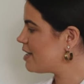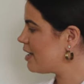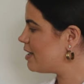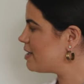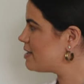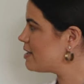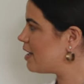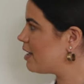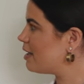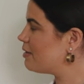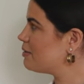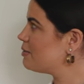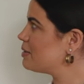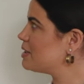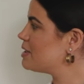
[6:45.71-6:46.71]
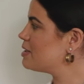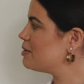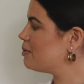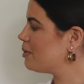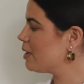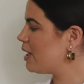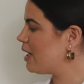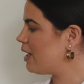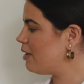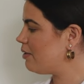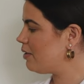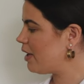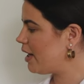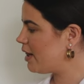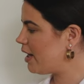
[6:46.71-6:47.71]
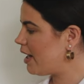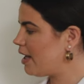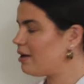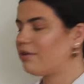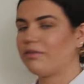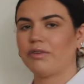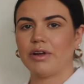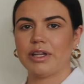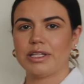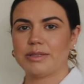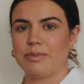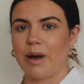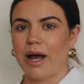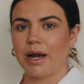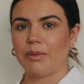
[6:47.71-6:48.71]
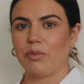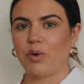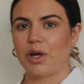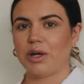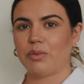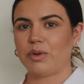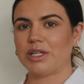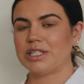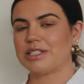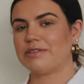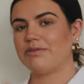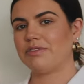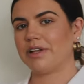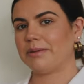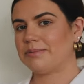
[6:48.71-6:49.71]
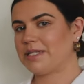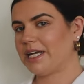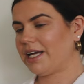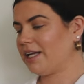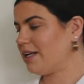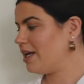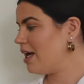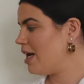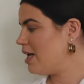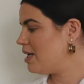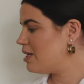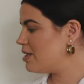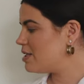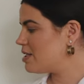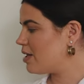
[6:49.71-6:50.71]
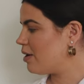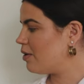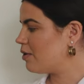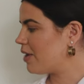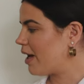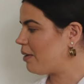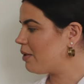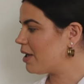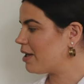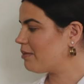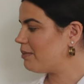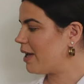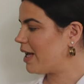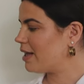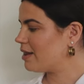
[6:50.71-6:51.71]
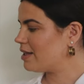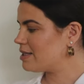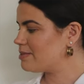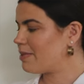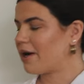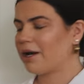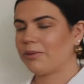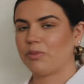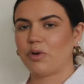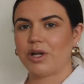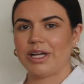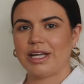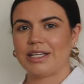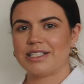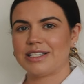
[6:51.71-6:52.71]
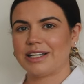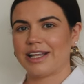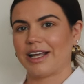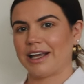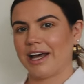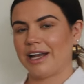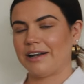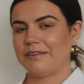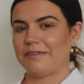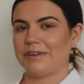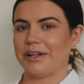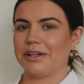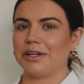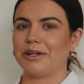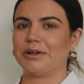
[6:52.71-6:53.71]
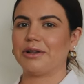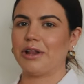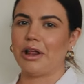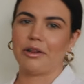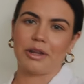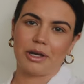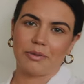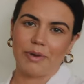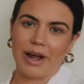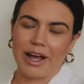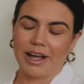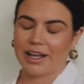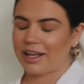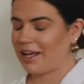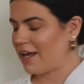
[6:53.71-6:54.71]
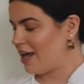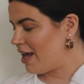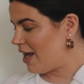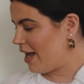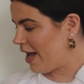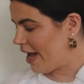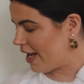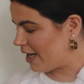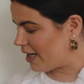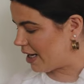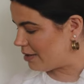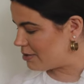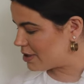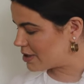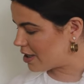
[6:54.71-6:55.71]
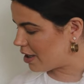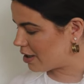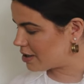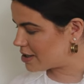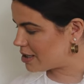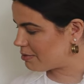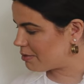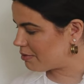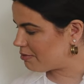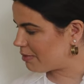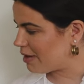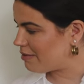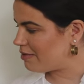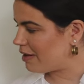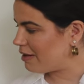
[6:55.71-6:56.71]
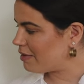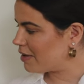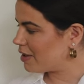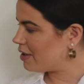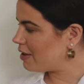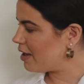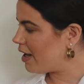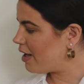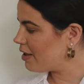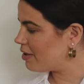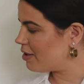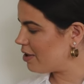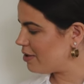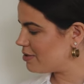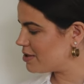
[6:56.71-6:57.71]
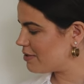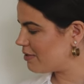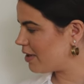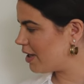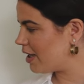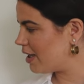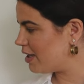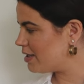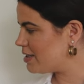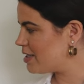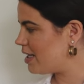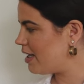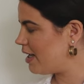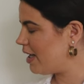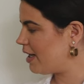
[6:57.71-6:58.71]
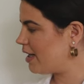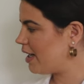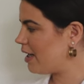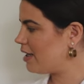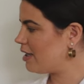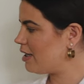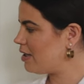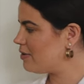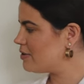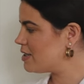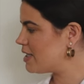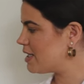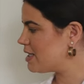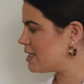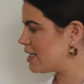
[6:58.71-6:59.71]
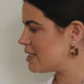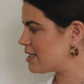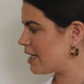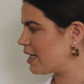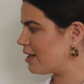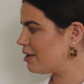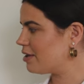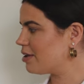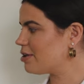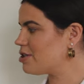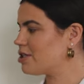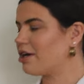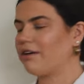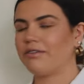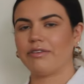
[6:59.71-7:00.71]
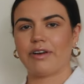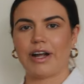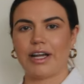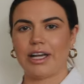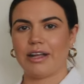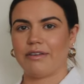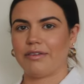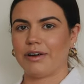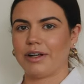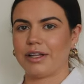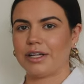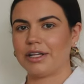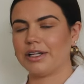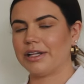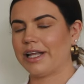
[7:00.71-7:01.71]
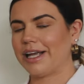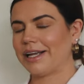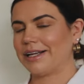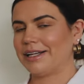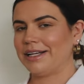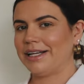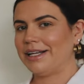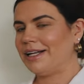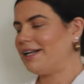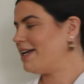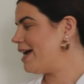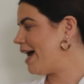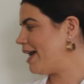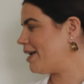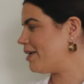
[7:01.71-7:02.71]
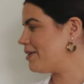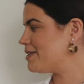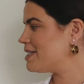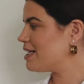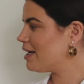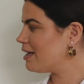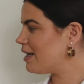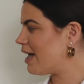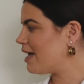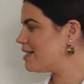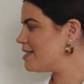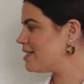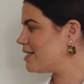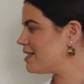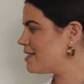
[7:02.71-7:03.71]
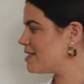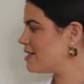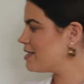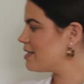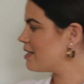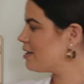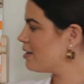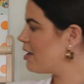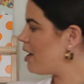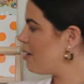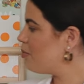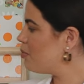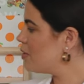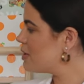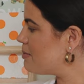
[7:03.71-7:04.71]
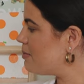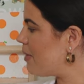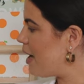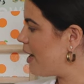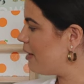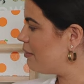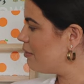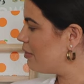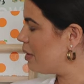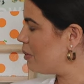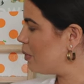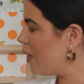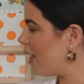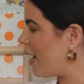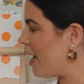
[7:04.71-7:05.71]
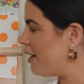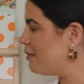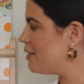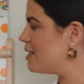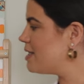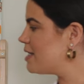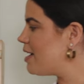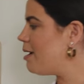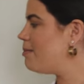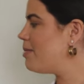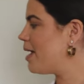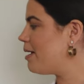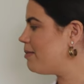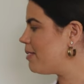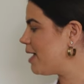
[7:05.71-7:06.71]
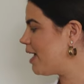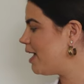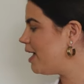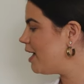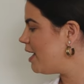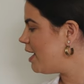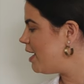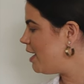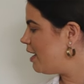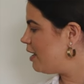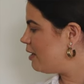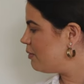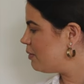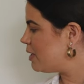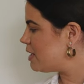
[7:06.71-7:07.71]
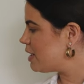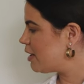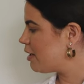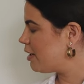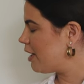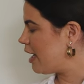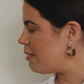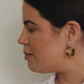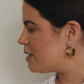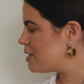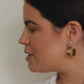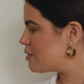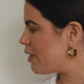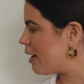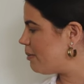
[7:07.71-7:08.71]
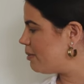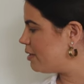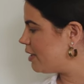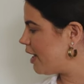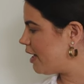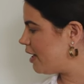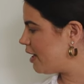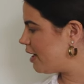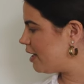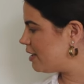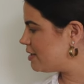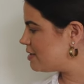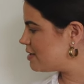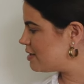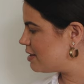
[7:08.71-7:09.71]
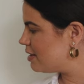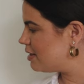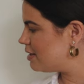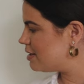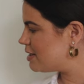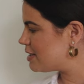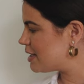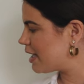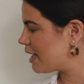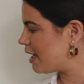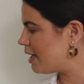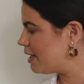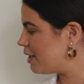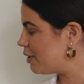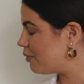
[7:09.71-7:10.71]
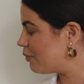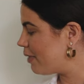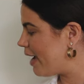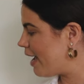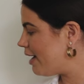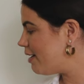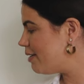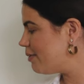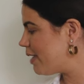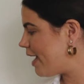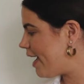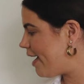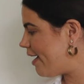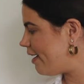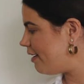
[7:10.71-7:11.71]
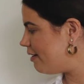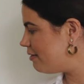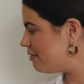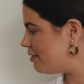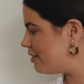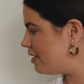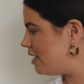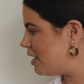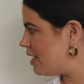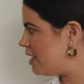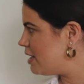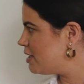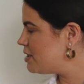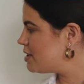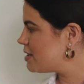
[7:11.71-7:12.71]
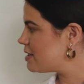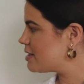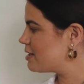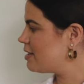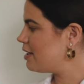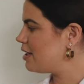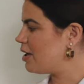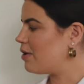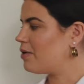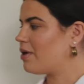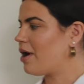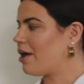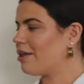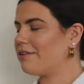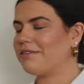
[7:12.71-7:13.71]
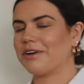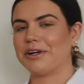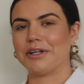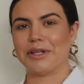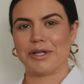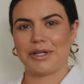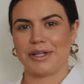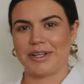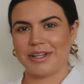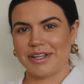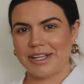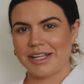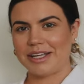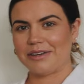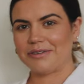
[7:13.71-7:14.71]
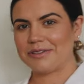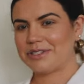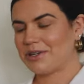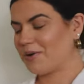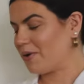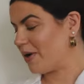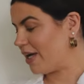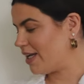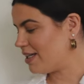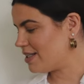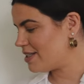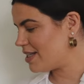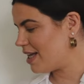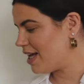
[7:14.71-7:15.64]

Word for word: I just thought it was super cute. And then for this bottom one, we just flipped it so that we could make this bottom one into like kind of a little clothing rack. And I just hung some of my favorite little clothes of hers and then used this as like a little shelf for any of her little like, I don't know, sunglasses. This little cup mine from when I was a baby. We did her name in Scrabble letters. It's like a little rattle we have. Just, you know, all of her little cute toys.